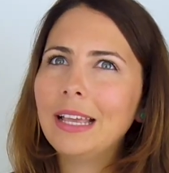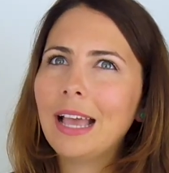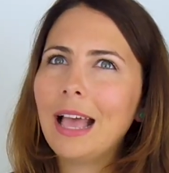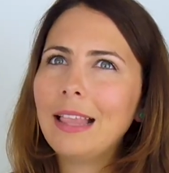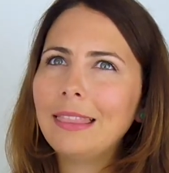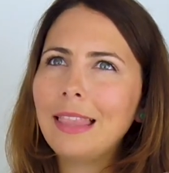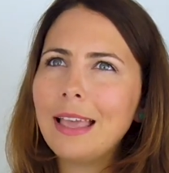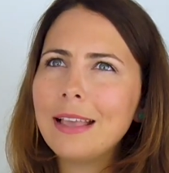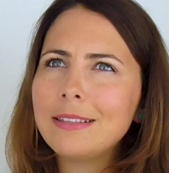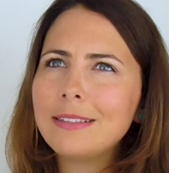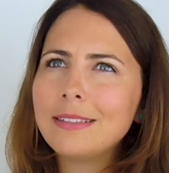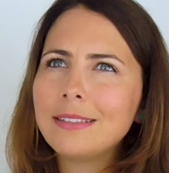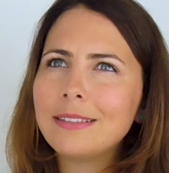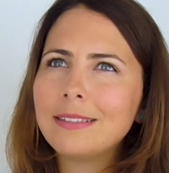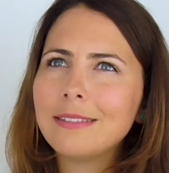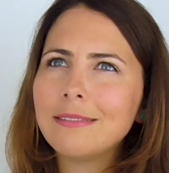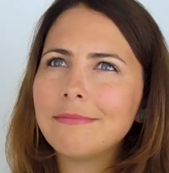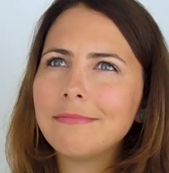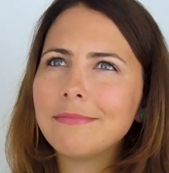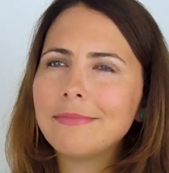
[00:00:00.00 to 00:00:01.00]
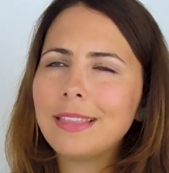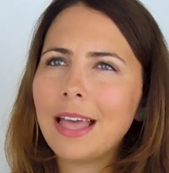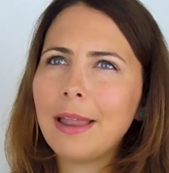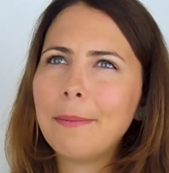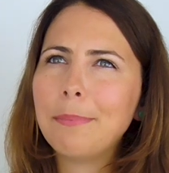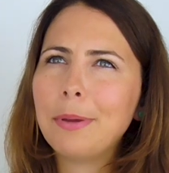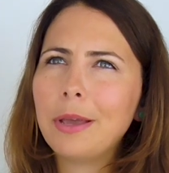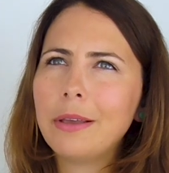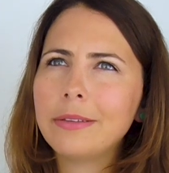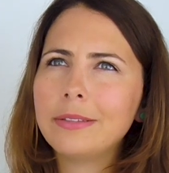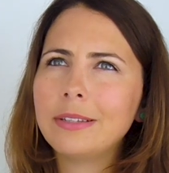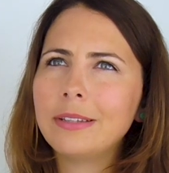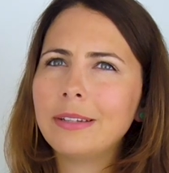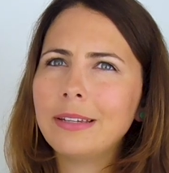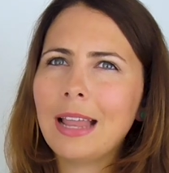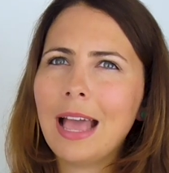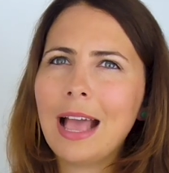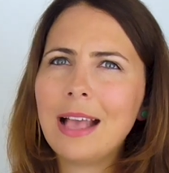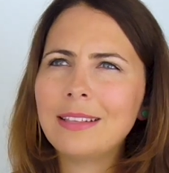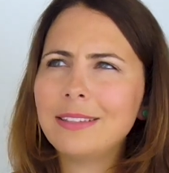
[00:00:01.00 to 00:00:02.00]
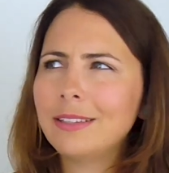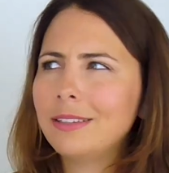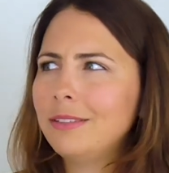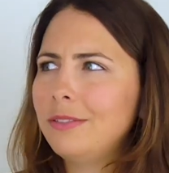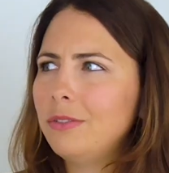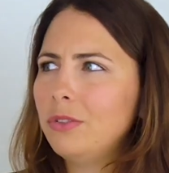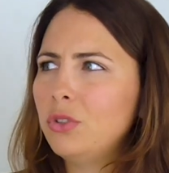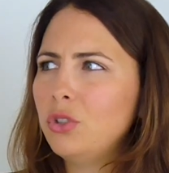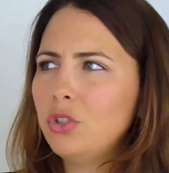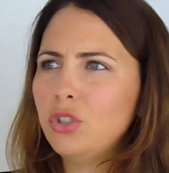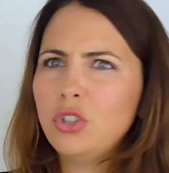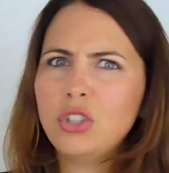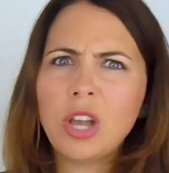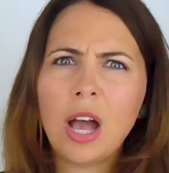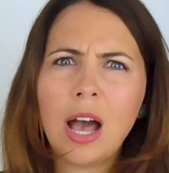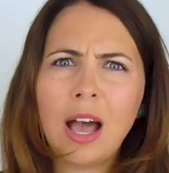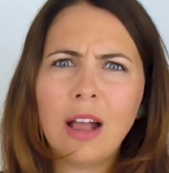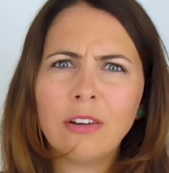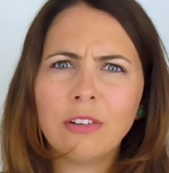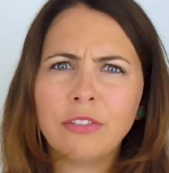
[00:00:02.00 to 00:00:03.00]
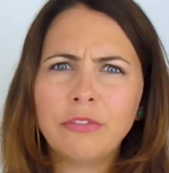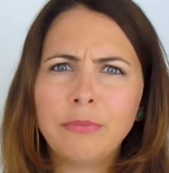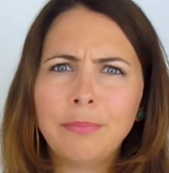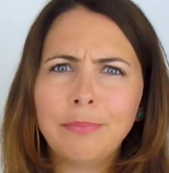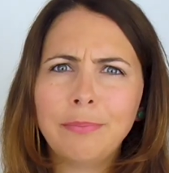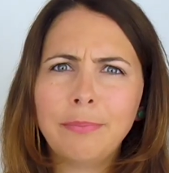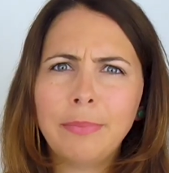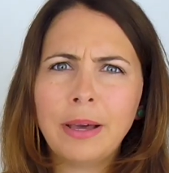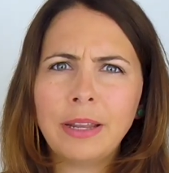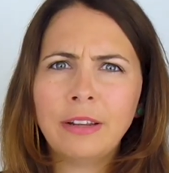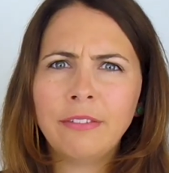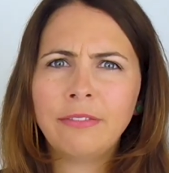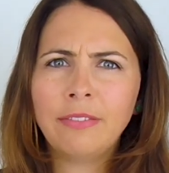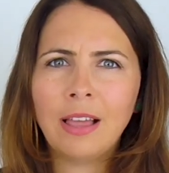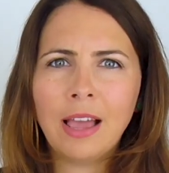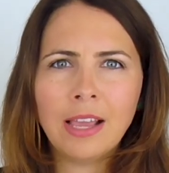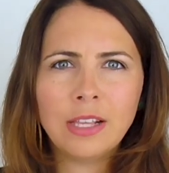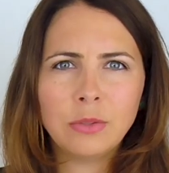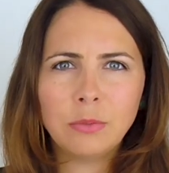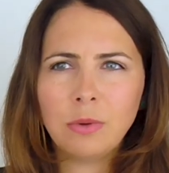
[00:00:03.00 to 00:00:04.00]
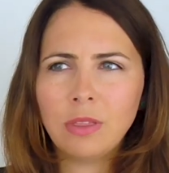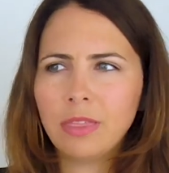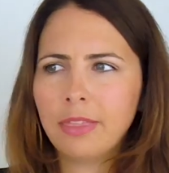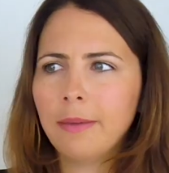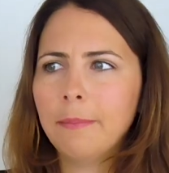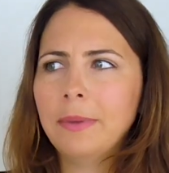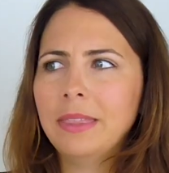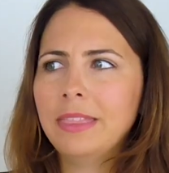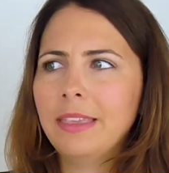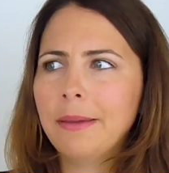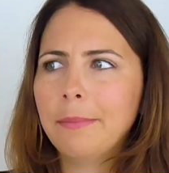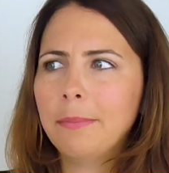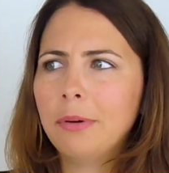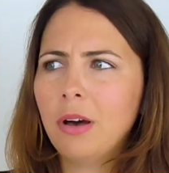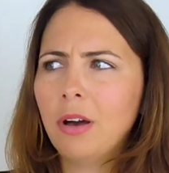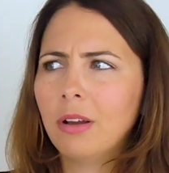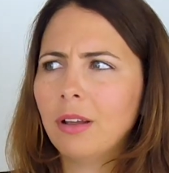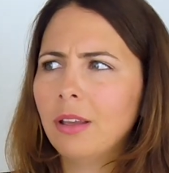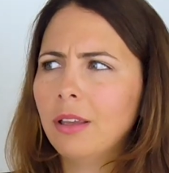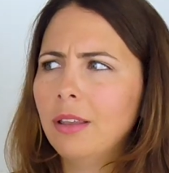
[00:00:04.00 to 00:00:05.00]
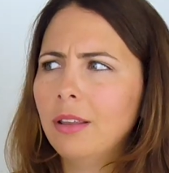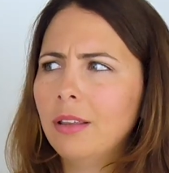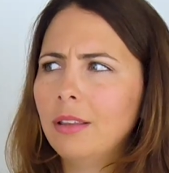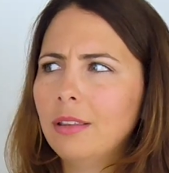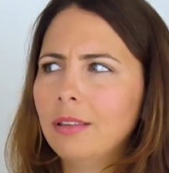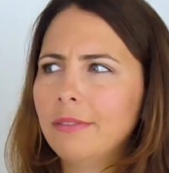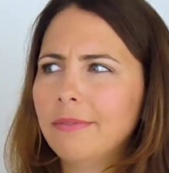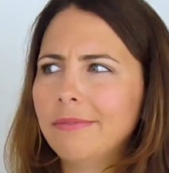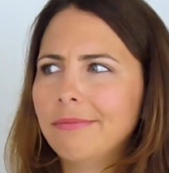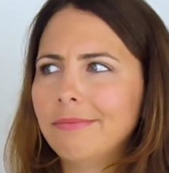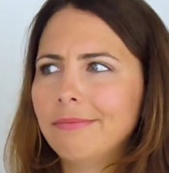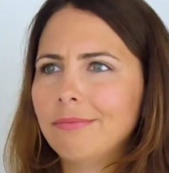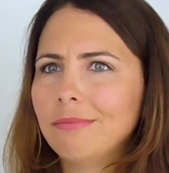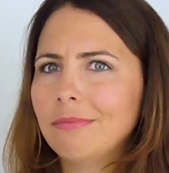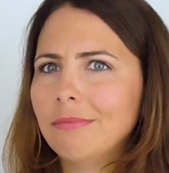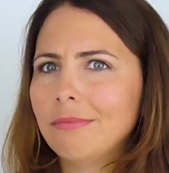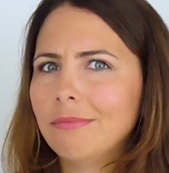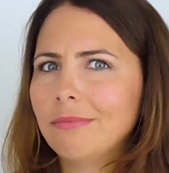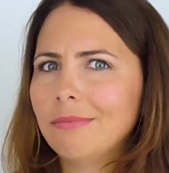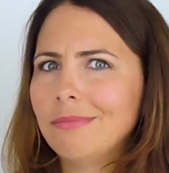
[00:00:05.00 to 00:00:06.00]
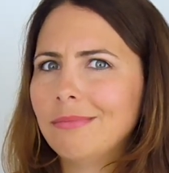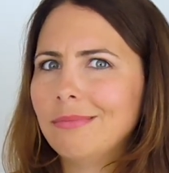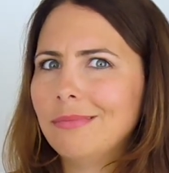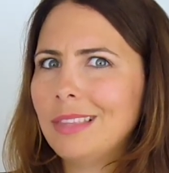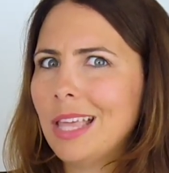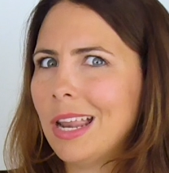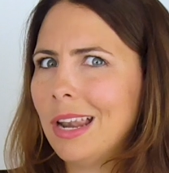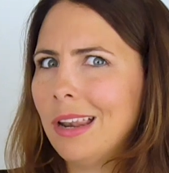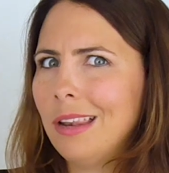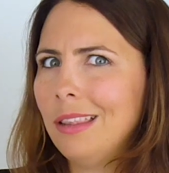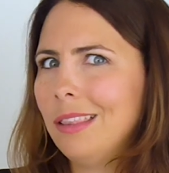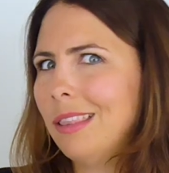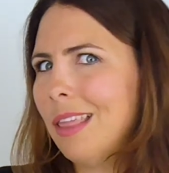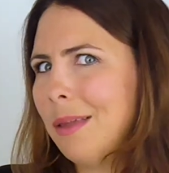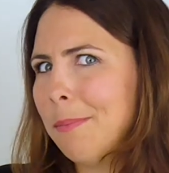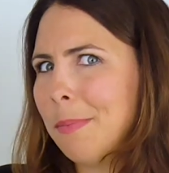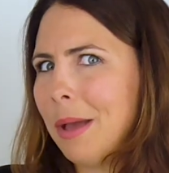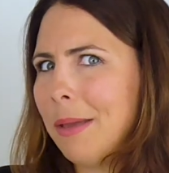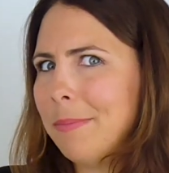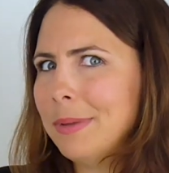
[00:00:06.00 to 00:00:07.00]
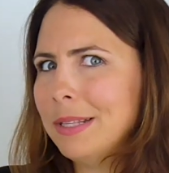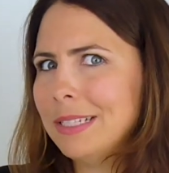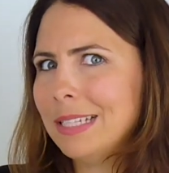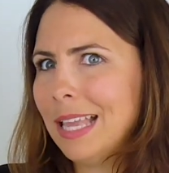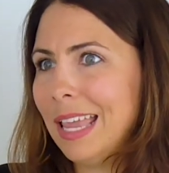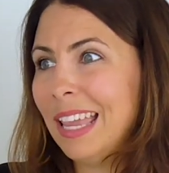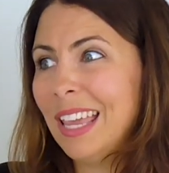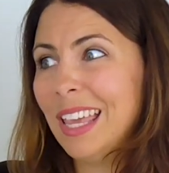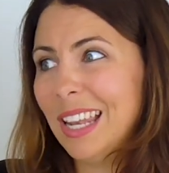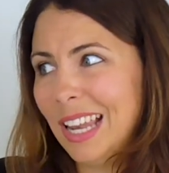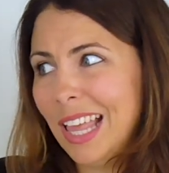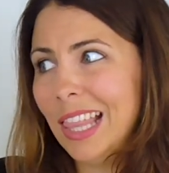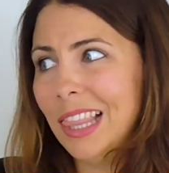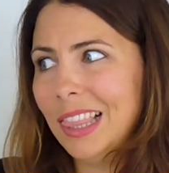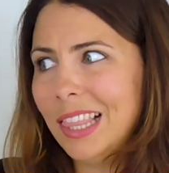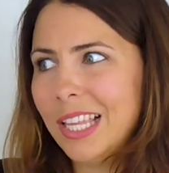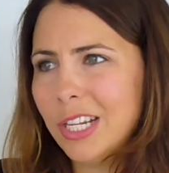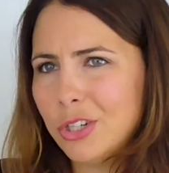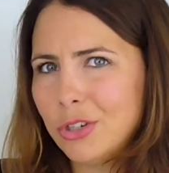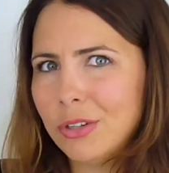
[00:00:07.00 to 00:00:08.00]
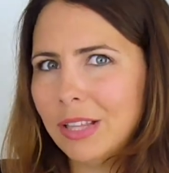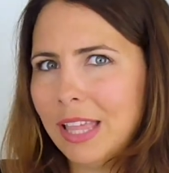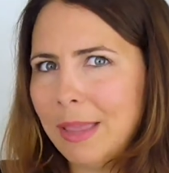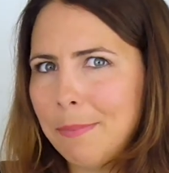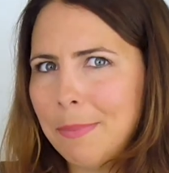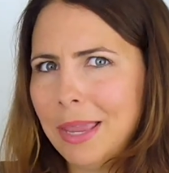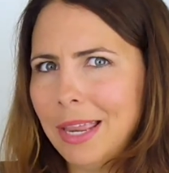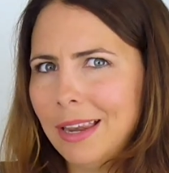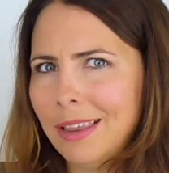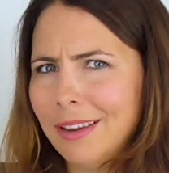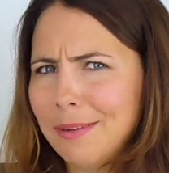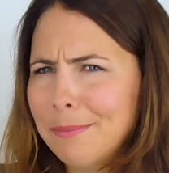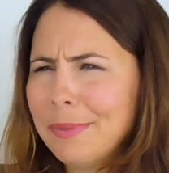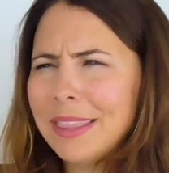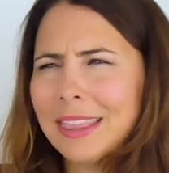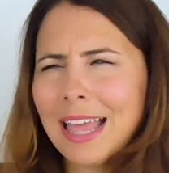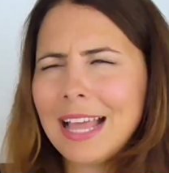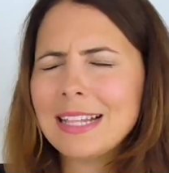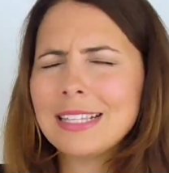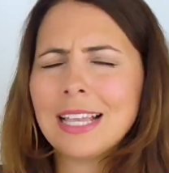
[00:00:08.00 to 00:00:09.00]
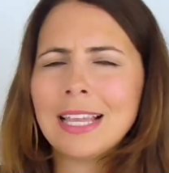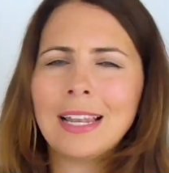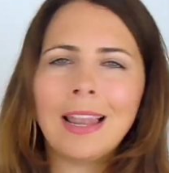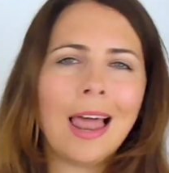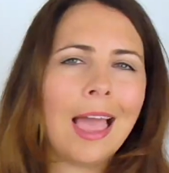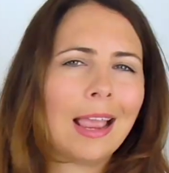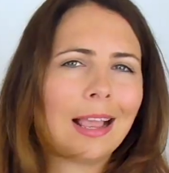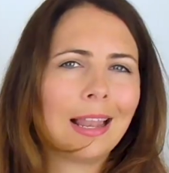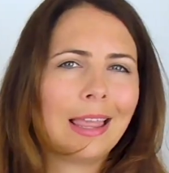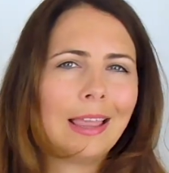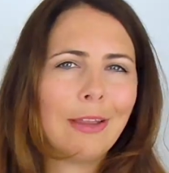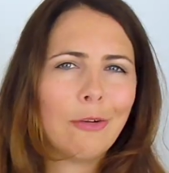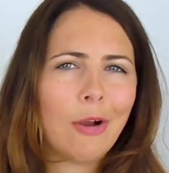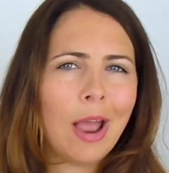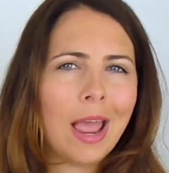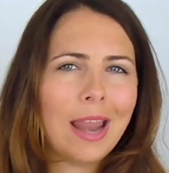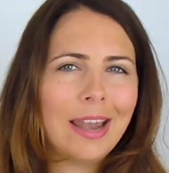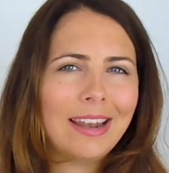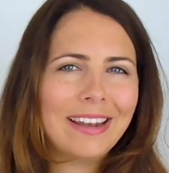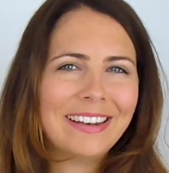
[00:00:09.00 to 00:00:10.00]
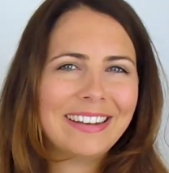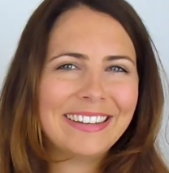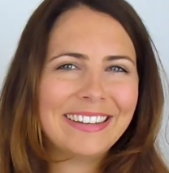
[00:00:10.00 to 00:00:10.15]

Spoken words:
Unless that person has a jar of butterflies with them in their pocket, then they might be saying it and literally mean it. But that's unlikely, right?